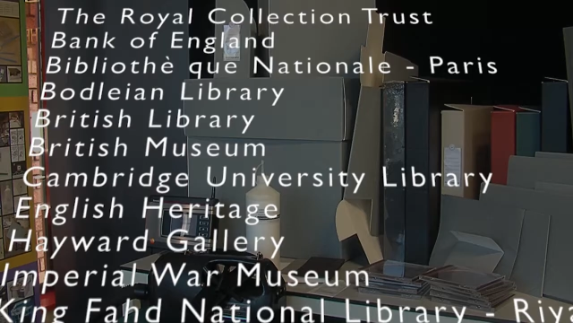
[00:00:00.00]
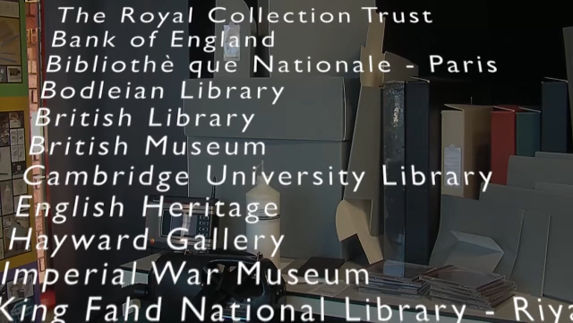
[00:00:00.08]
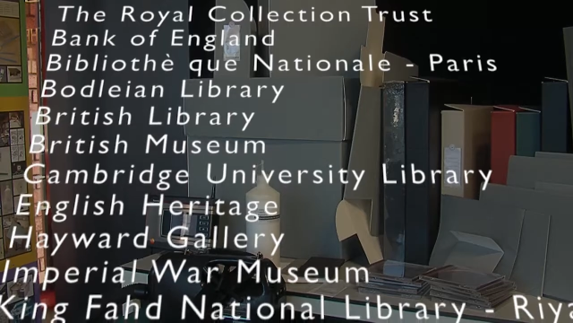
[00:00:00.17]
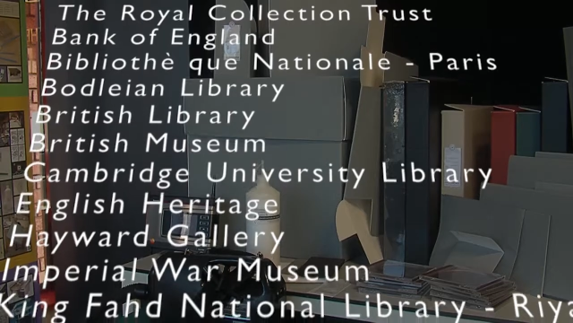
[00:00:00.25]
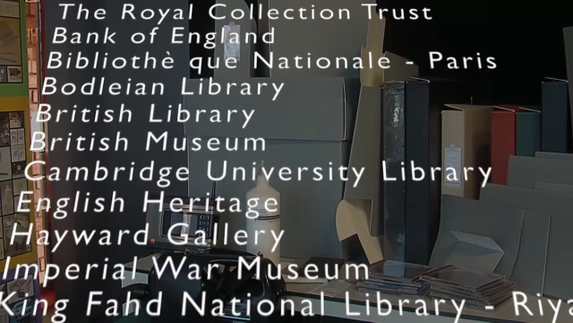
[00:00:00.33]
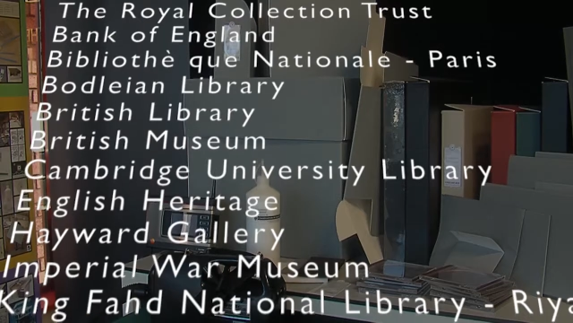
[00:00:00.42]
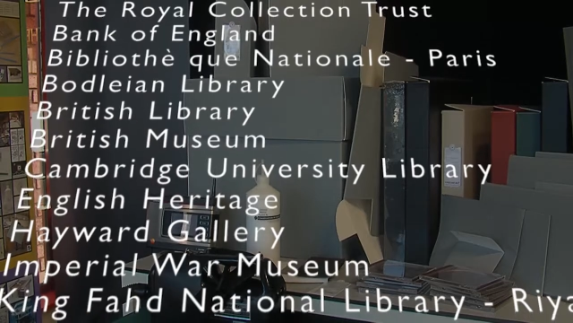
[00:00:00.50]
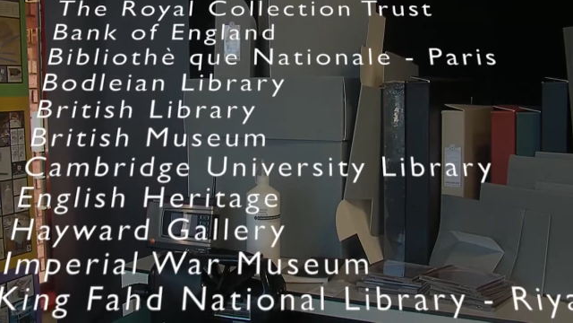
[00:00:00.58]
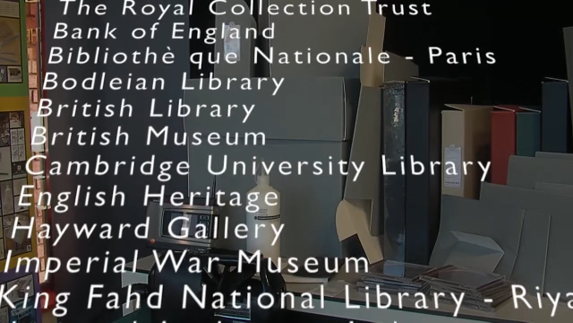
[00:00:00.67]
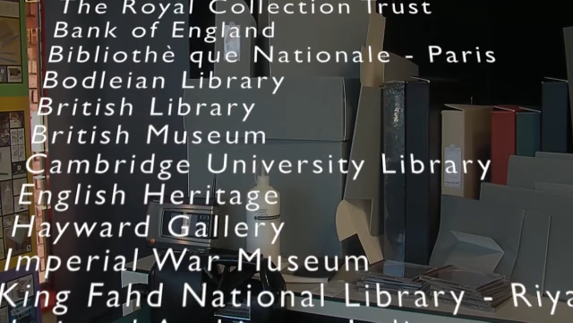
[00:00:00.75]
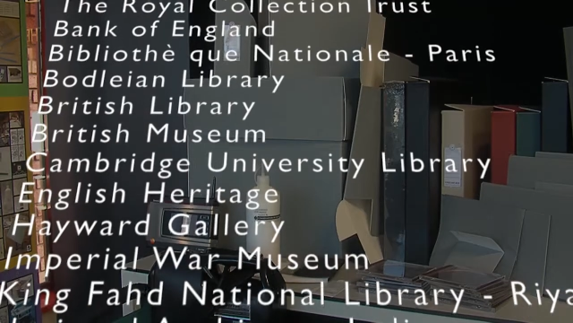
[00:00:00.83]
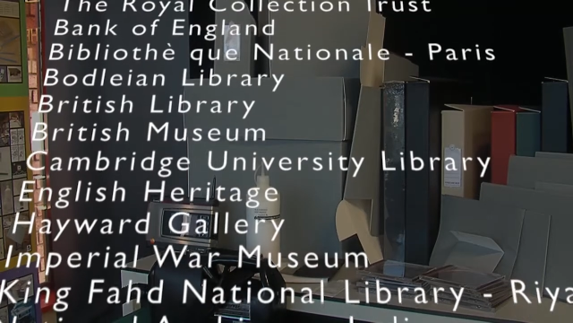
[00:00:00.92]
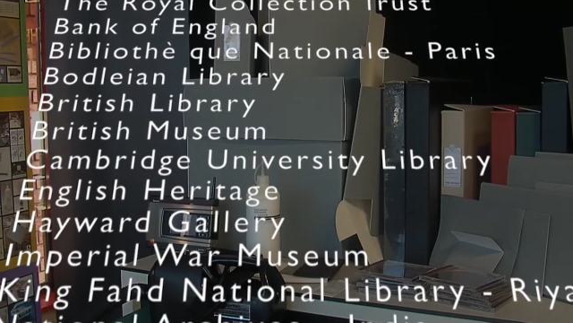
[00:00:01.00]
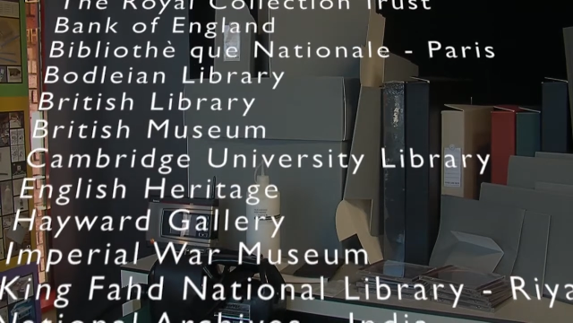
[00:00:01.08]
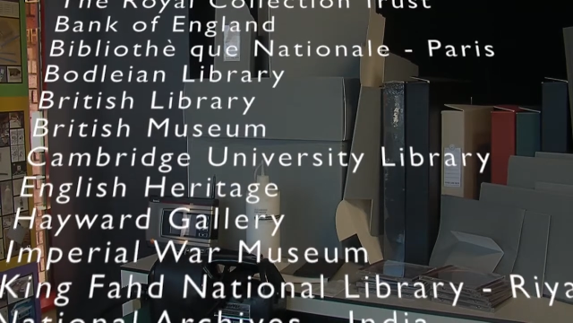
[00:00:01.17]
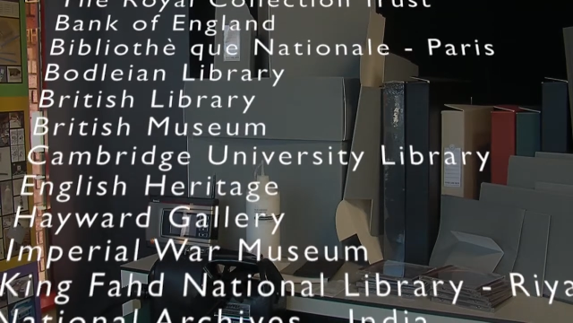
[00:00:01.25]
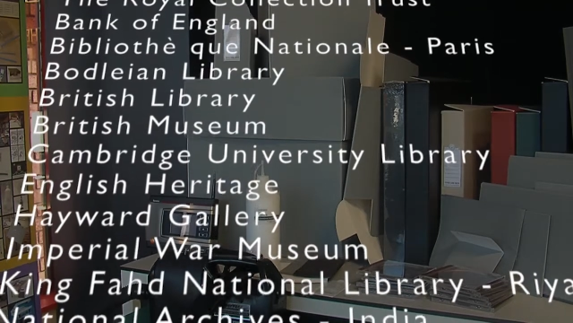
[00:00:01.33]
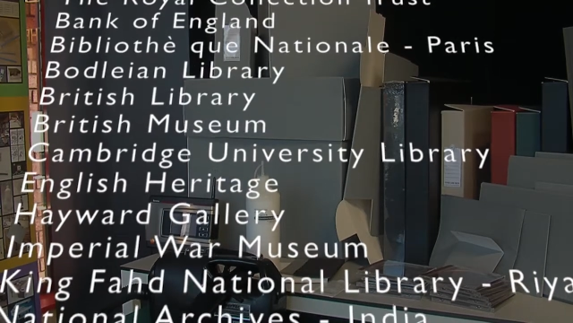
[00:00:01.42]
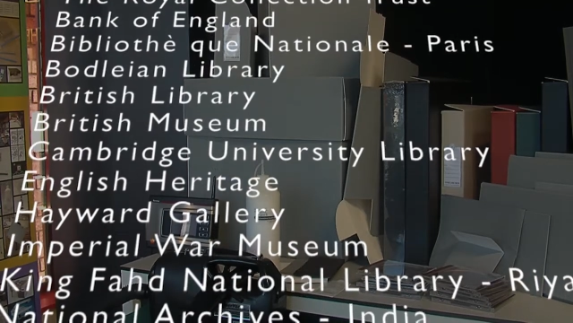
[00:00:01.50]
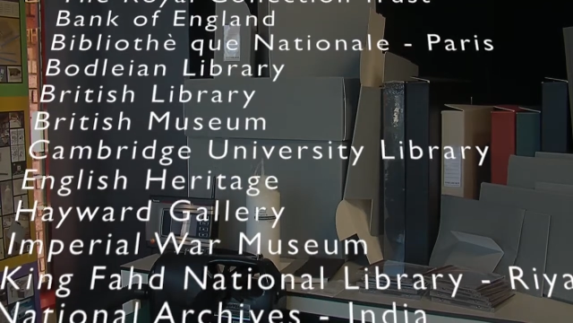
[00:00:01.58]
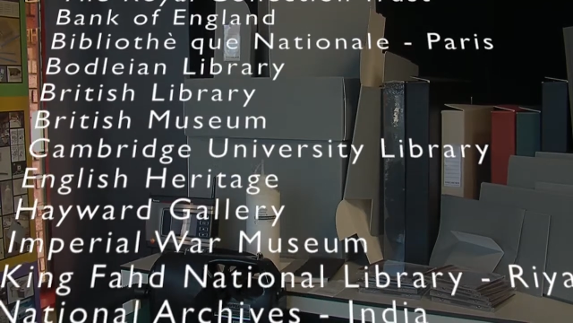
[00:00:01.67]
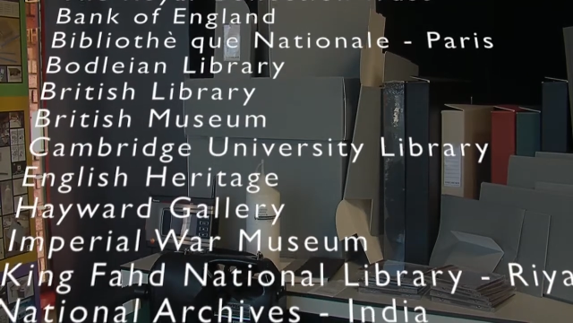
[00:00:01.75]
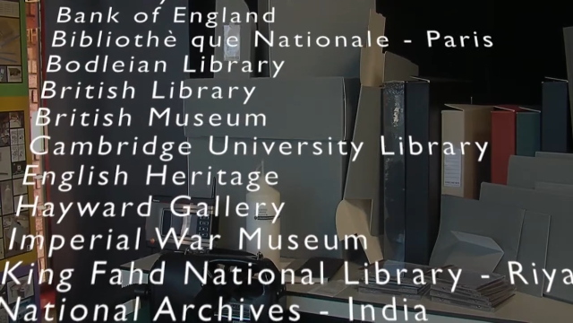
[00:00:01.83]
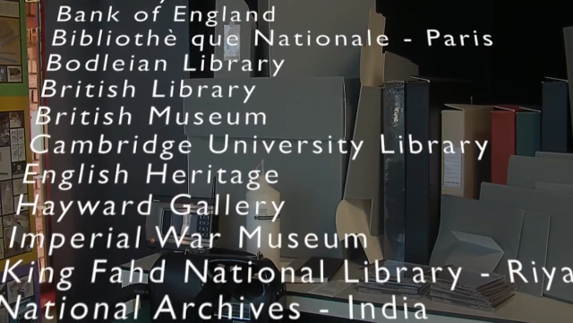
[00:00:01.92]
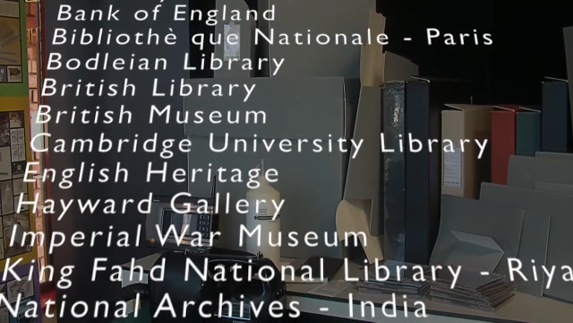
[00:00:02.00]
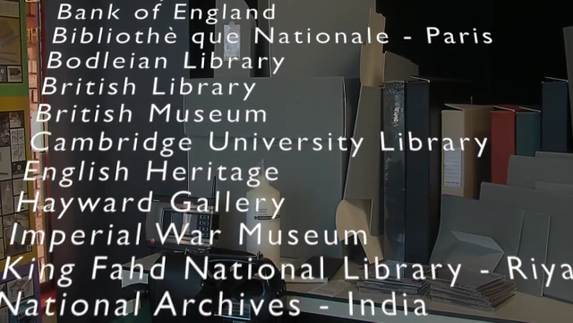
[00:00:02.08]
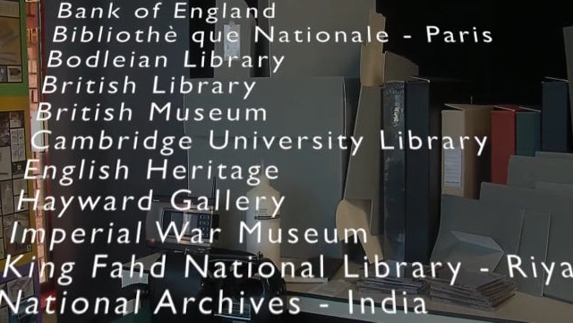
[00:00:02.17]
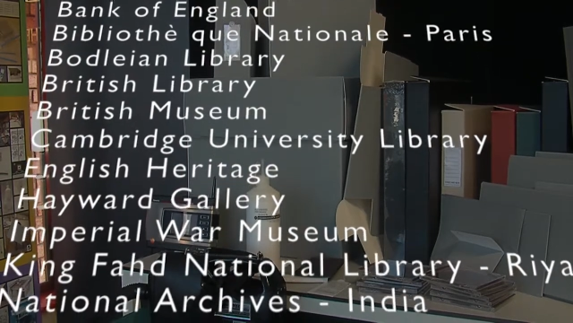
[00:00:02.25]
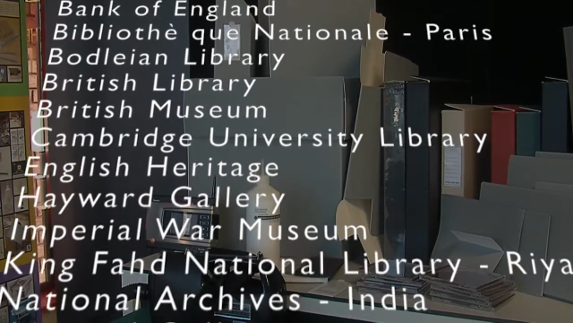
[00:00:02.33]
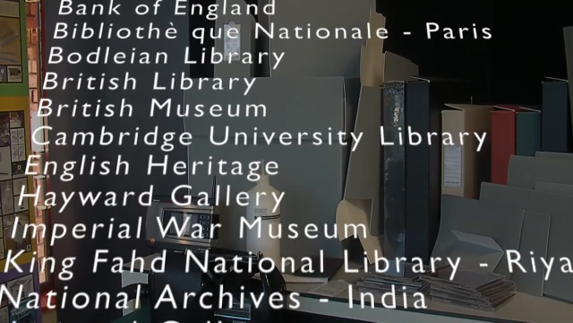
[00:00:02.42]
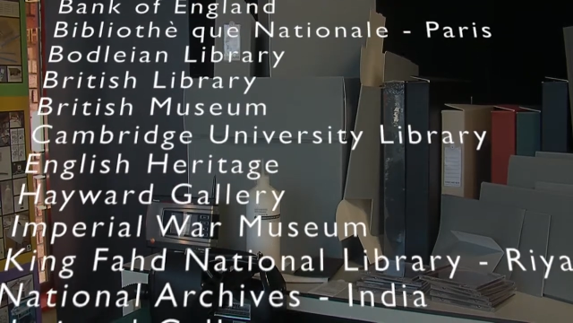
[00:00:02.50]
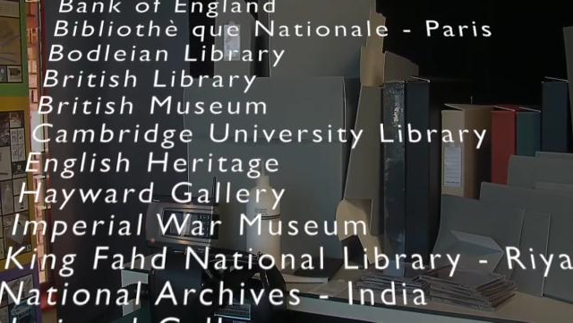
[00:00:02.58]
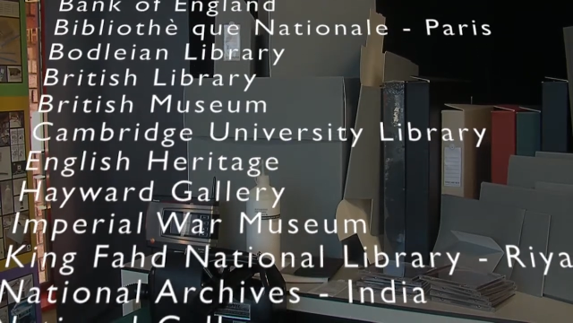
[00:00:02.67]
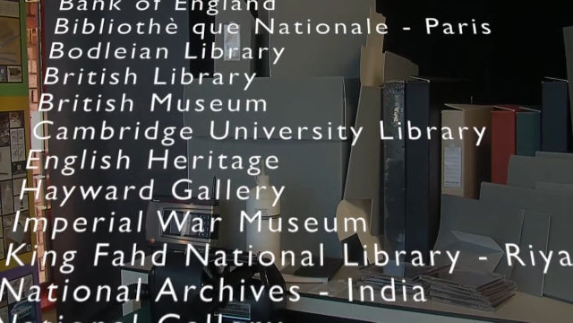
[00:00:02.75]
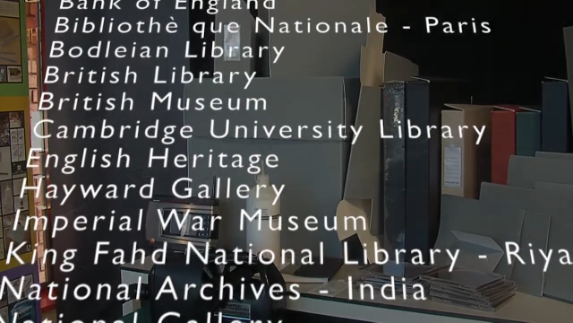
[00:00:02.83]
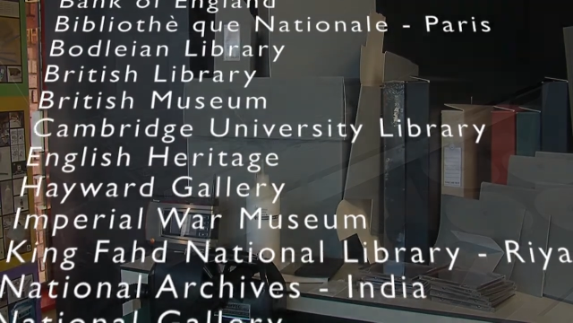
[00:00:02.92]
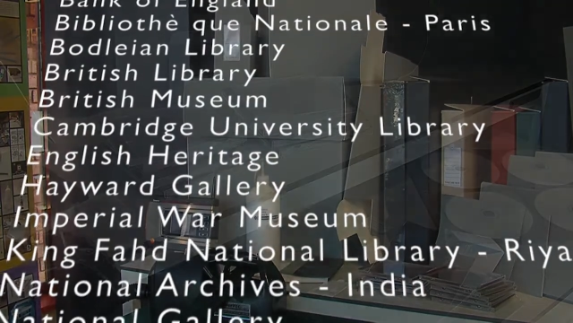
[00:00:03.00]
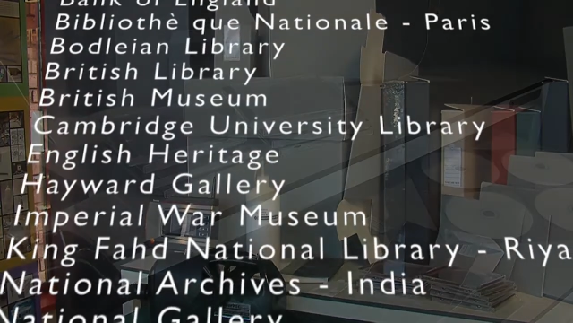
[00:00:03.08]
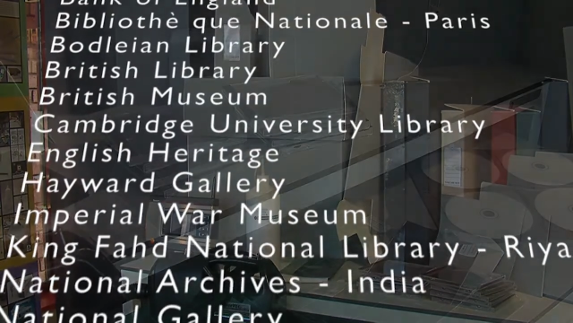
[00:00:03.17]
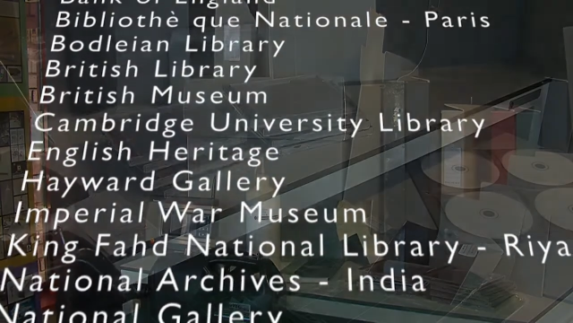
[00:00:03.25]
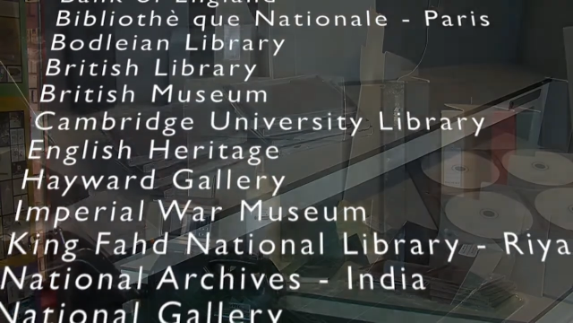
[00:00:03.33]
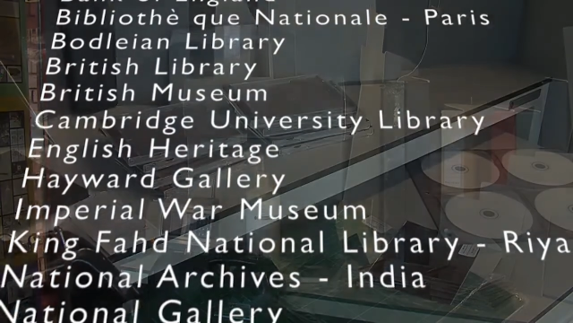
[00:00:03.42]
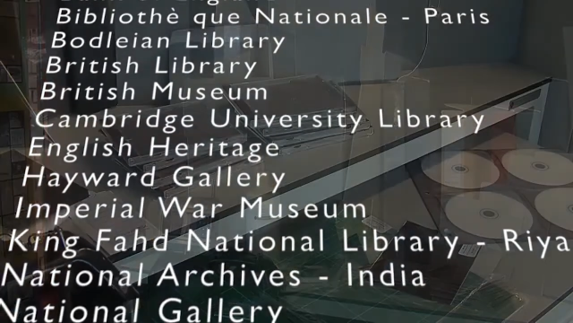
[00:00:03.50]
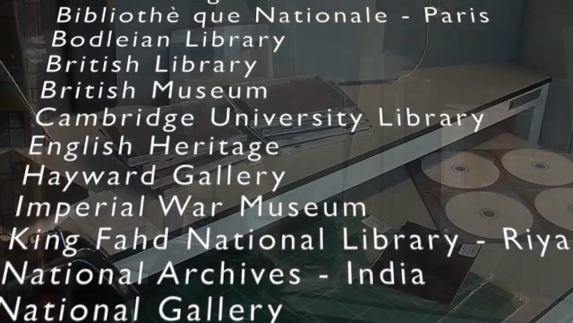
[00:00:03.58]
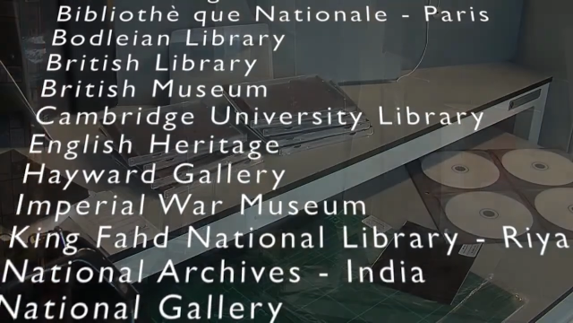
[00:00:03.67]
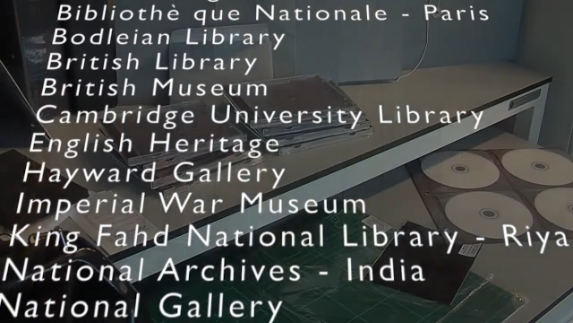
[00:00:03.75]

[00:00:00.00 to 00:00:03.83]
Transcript: No face is visible, so there are no lips to read.